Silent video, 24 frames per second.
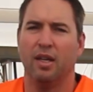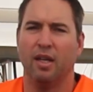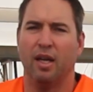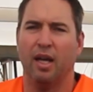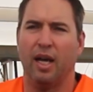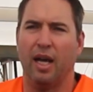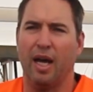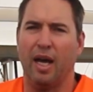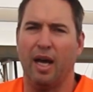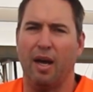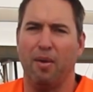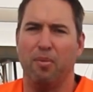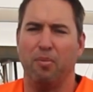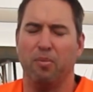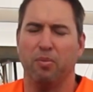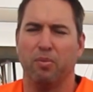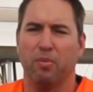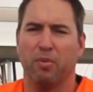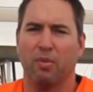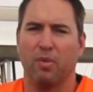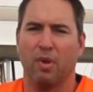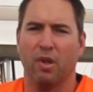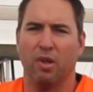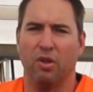
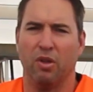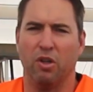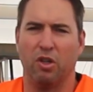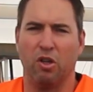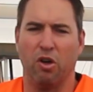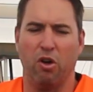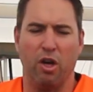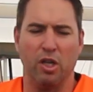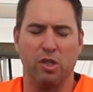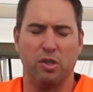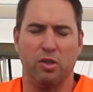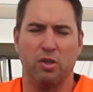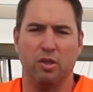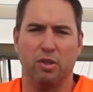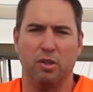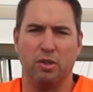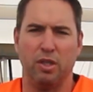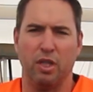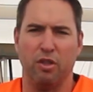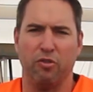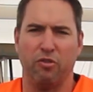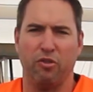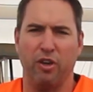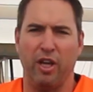The guys
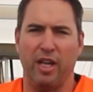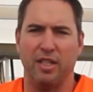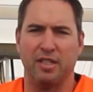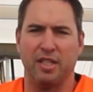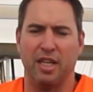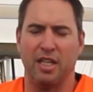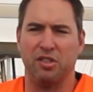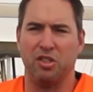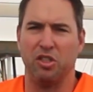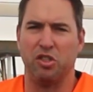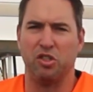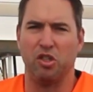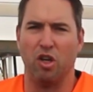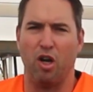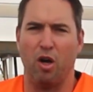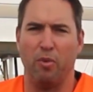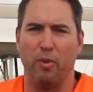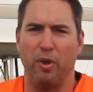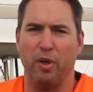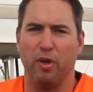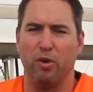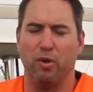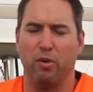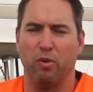did a fantastic
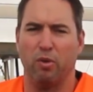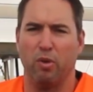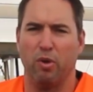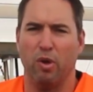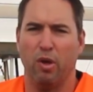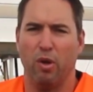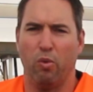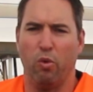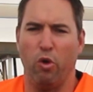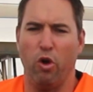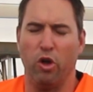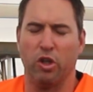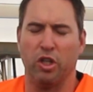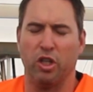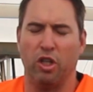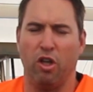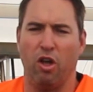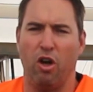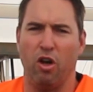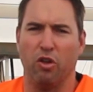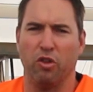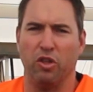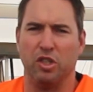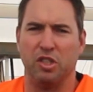job and worked
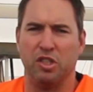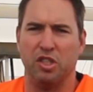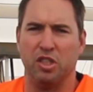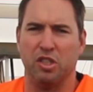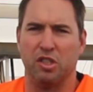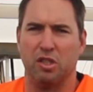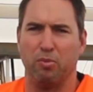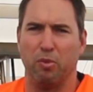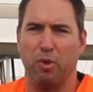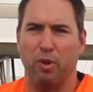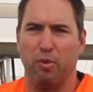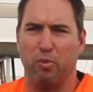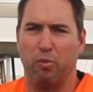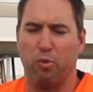along the system,